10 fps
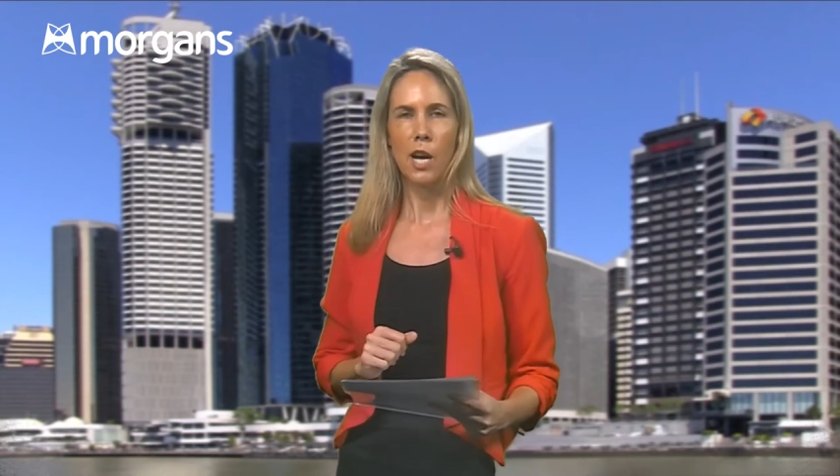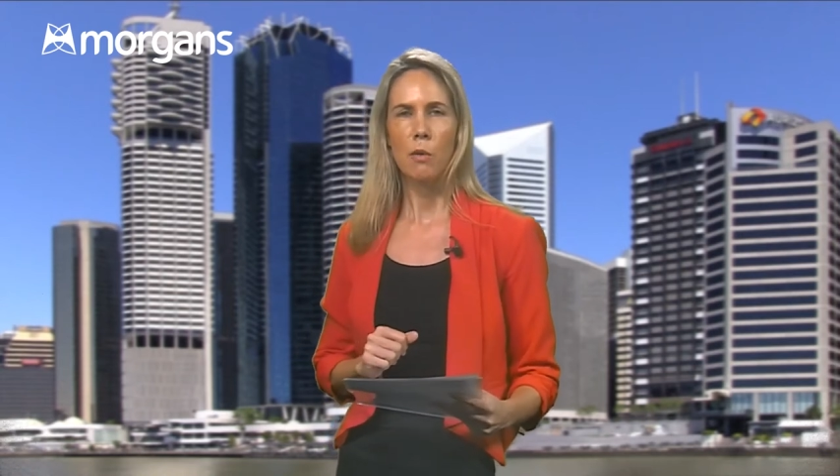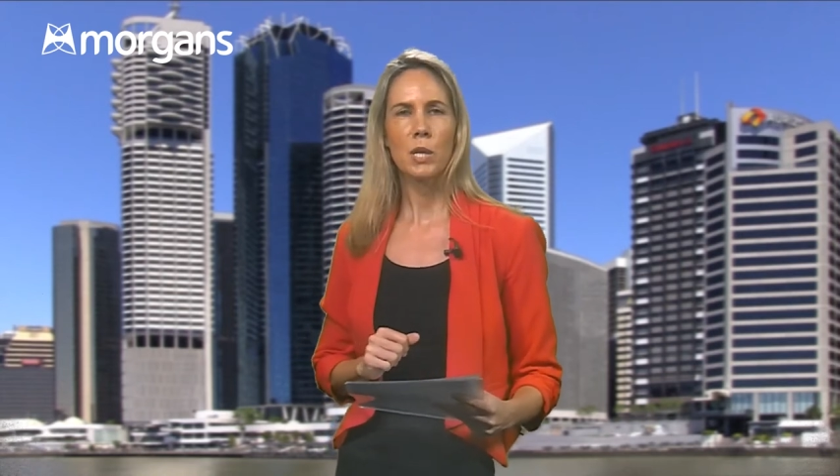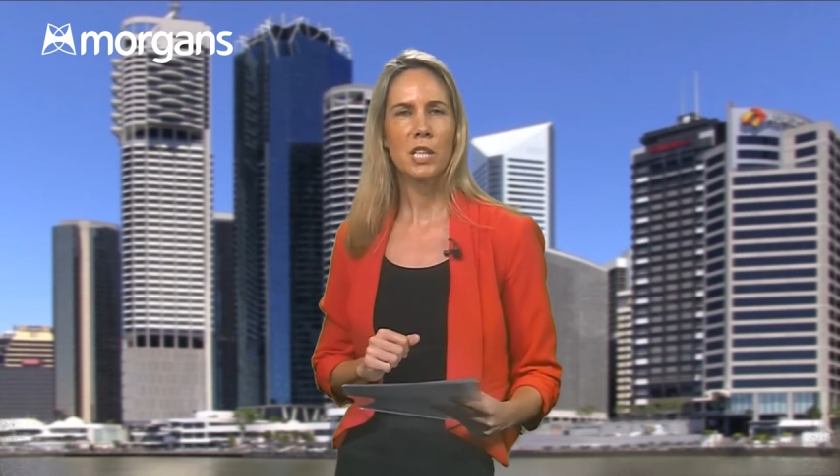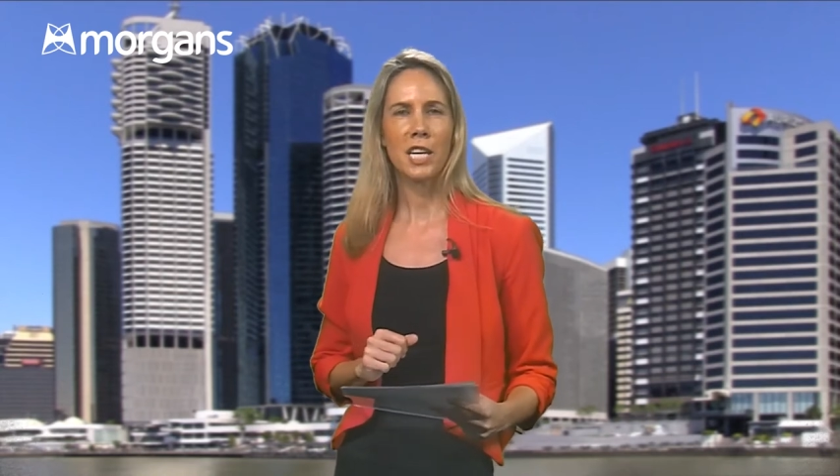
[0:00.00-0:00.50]

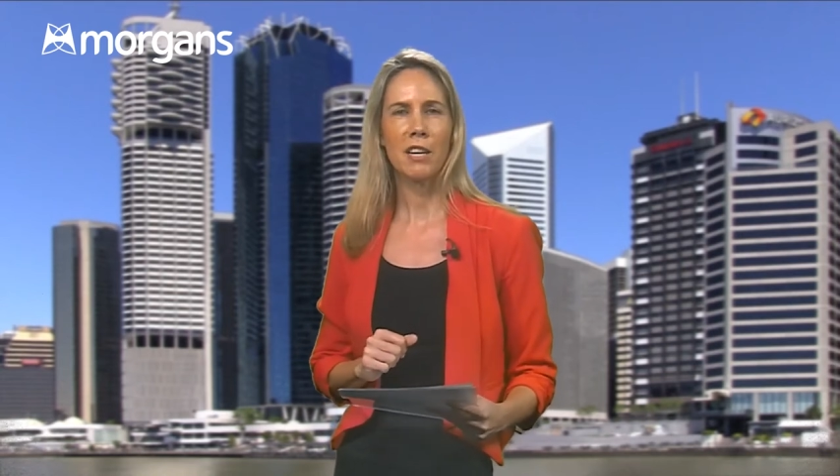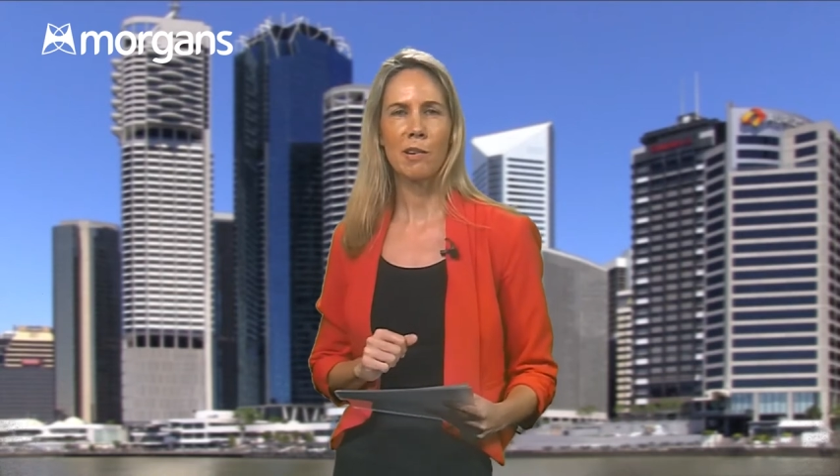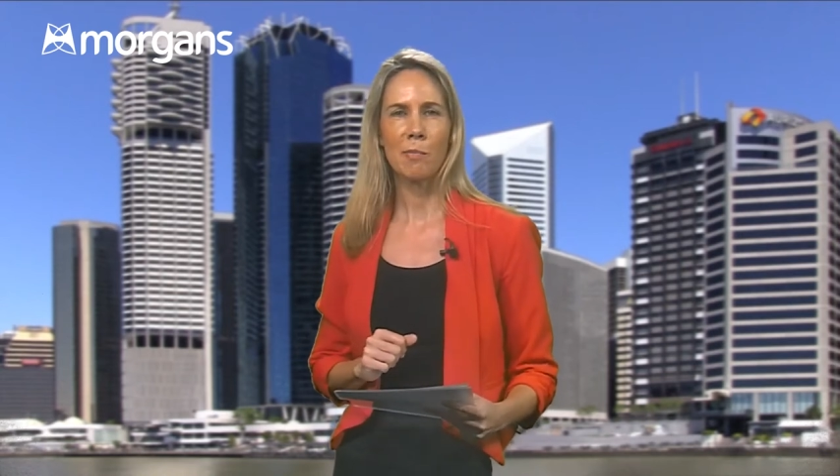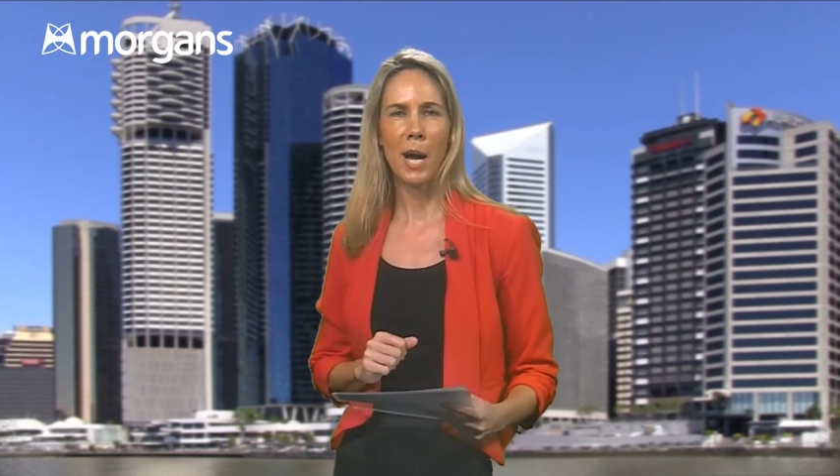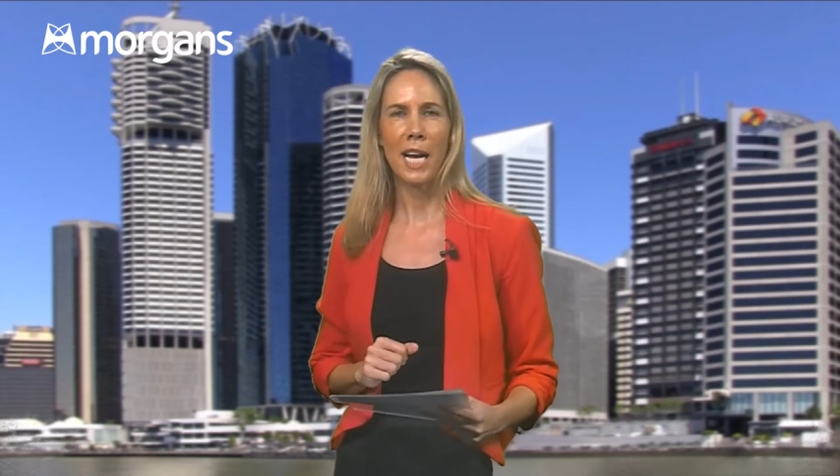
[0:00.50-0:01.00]
which
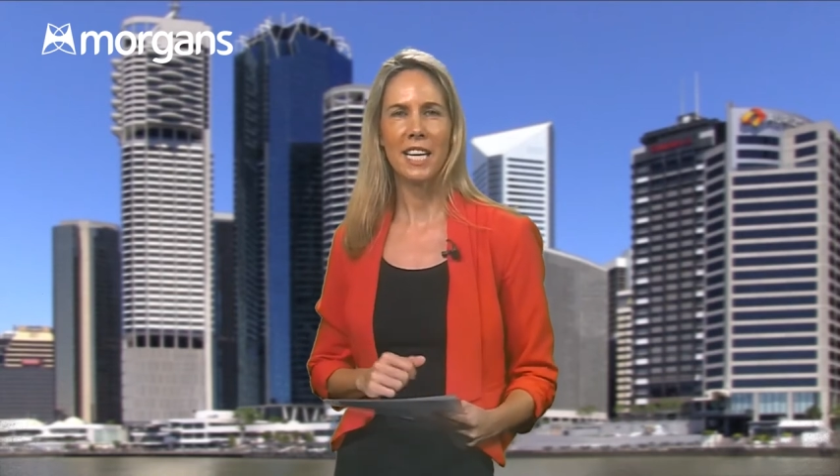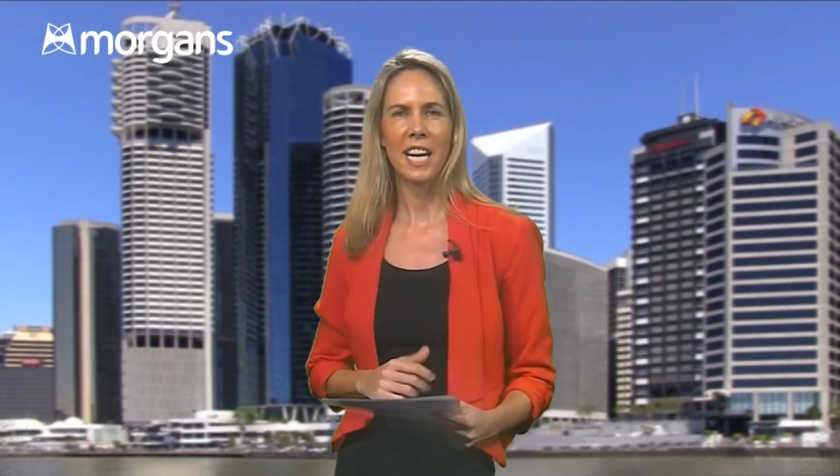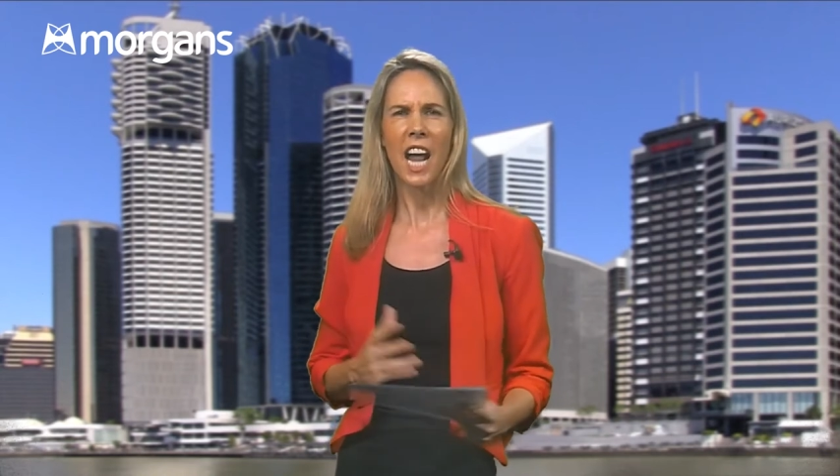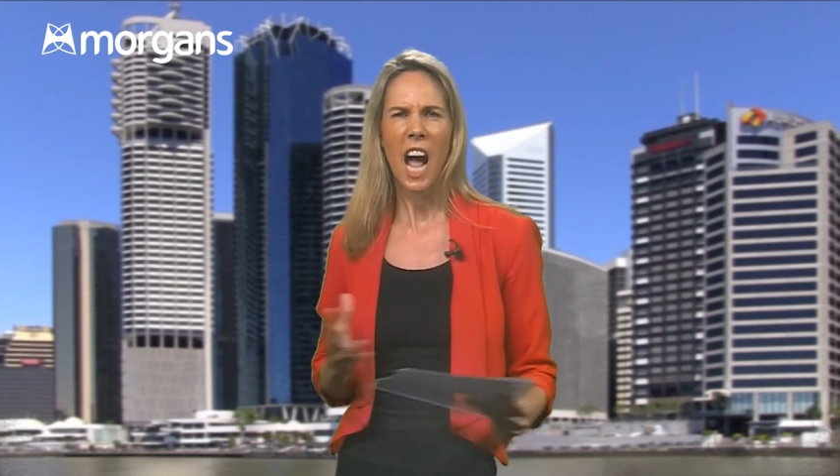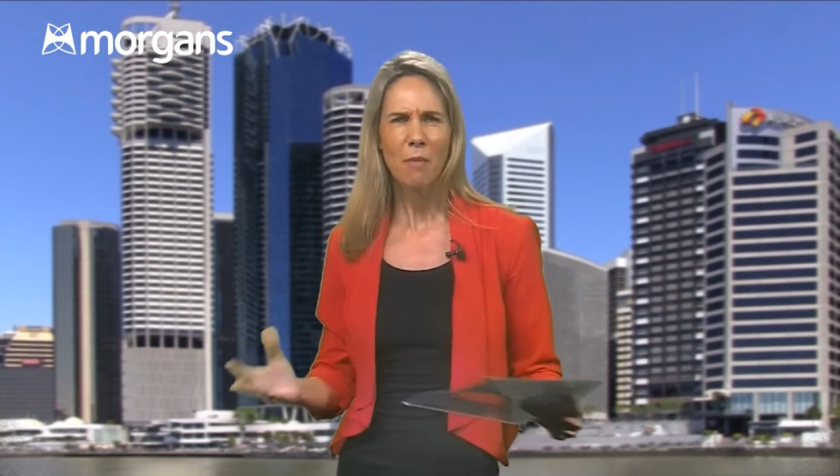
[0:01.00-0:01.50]
Kirin paid
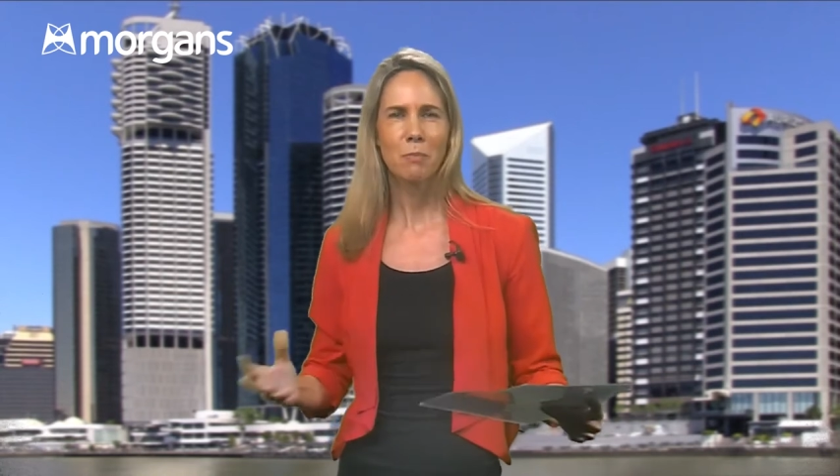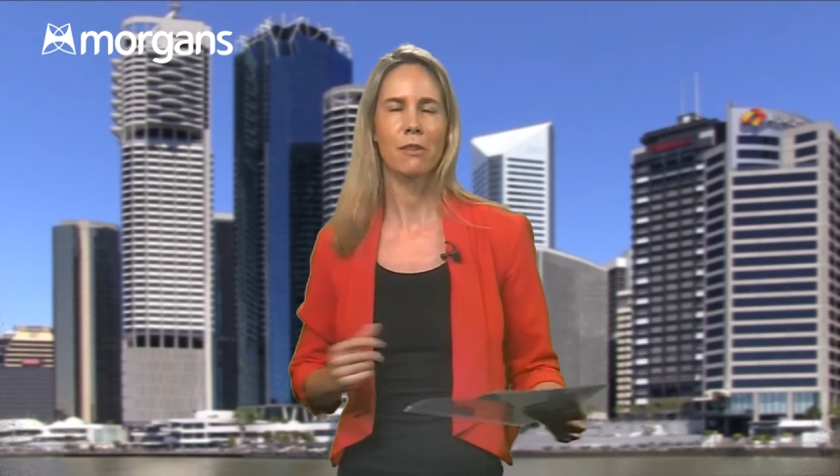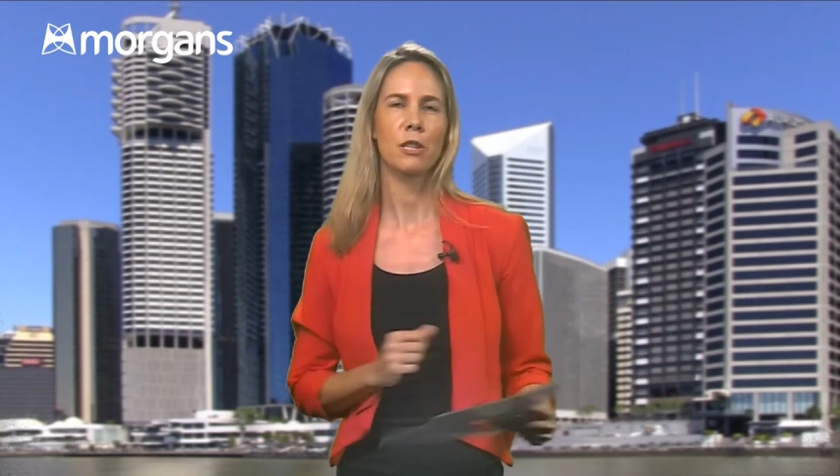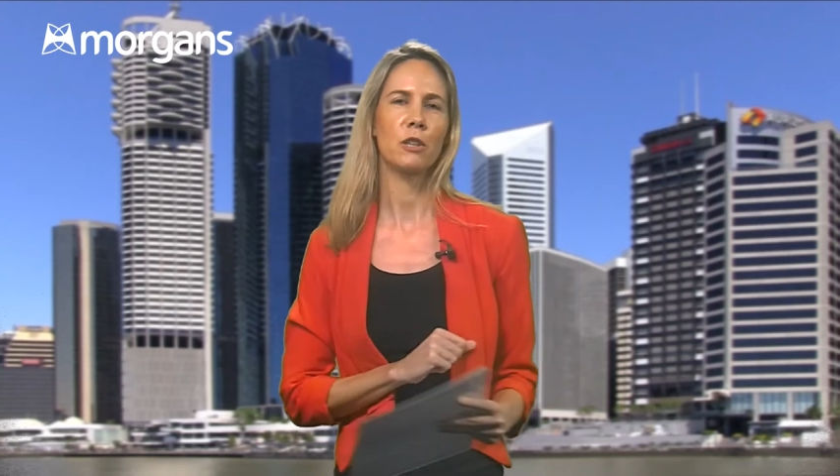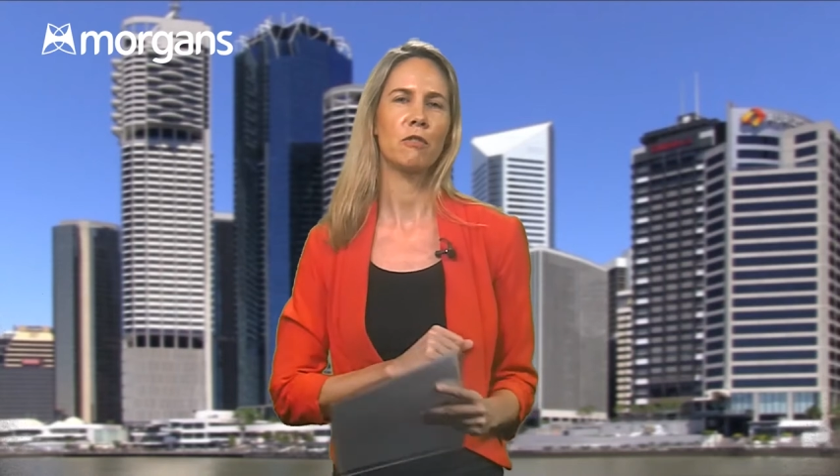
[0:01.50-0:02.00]
an
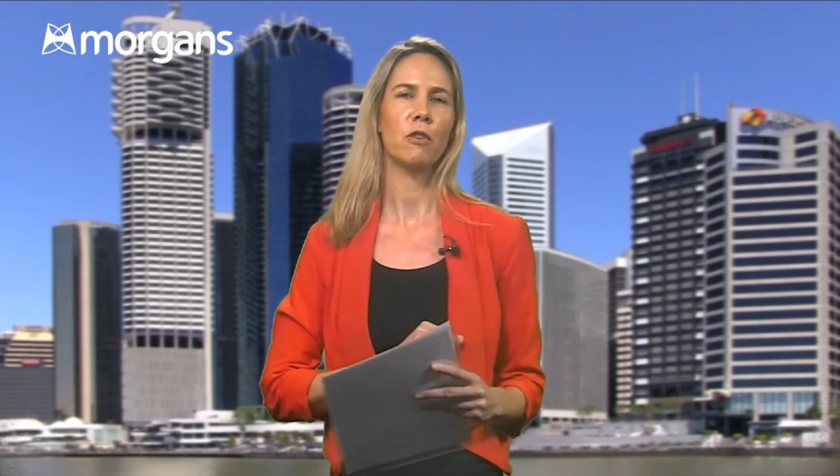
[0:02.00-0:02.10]
absolute